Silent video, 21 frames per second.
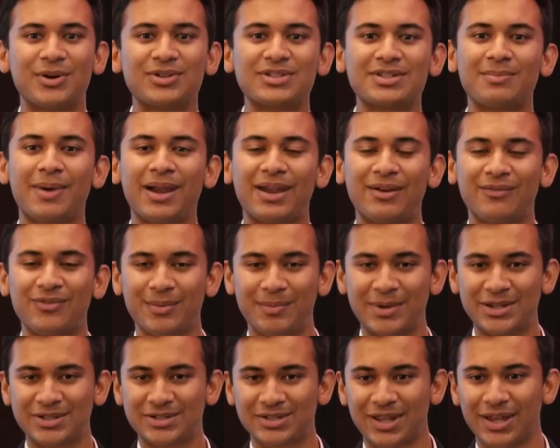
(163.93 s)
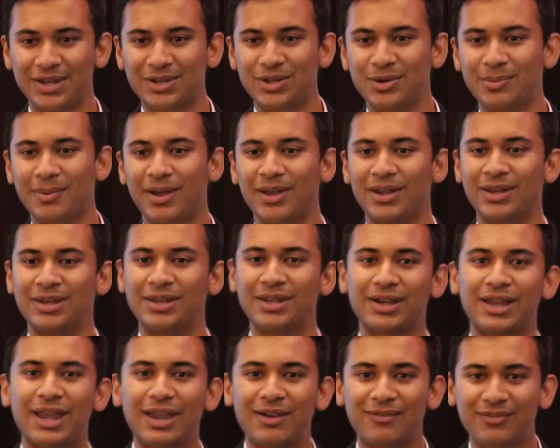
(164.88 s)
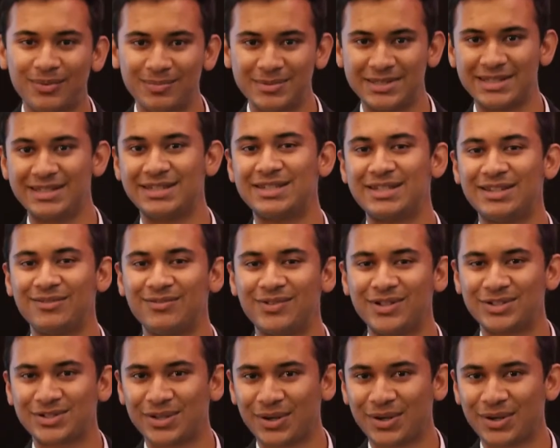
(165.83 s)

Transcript: most of my information that I knew about India came from Z T V